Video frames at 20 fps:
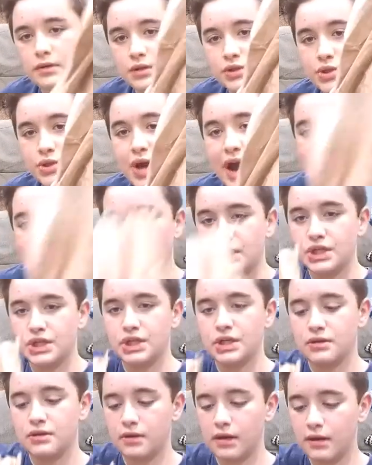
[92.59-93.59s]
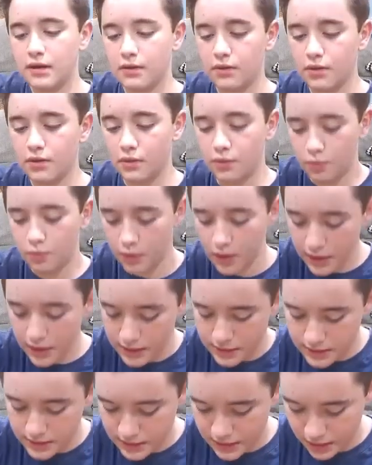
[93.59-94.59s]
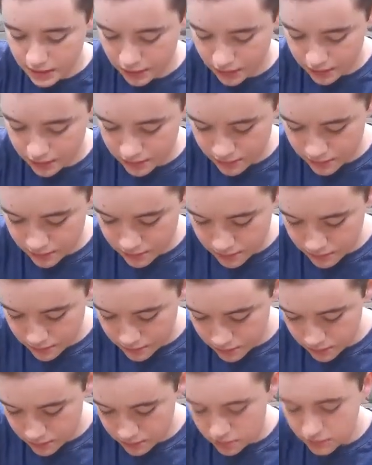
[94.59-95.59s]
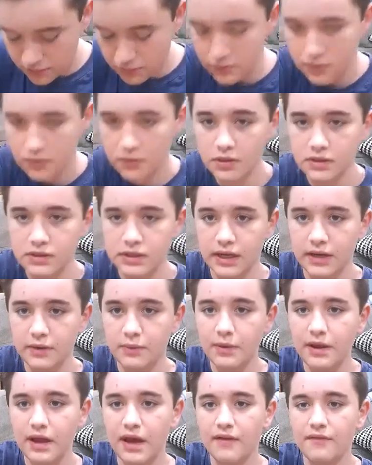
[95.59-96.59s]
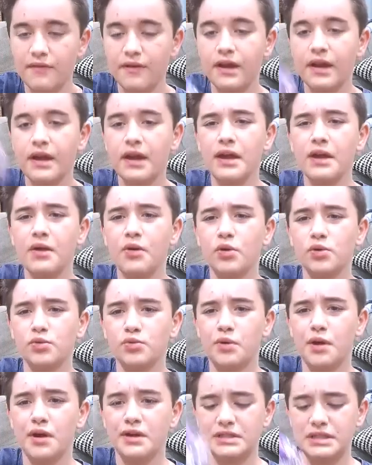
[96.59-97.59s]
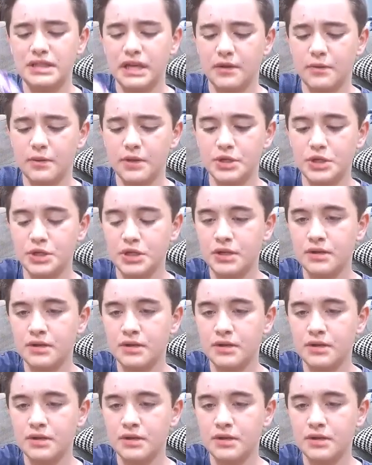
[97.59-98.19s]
trash. I don't know what is in here. Looks like we have the old rotten sandwich.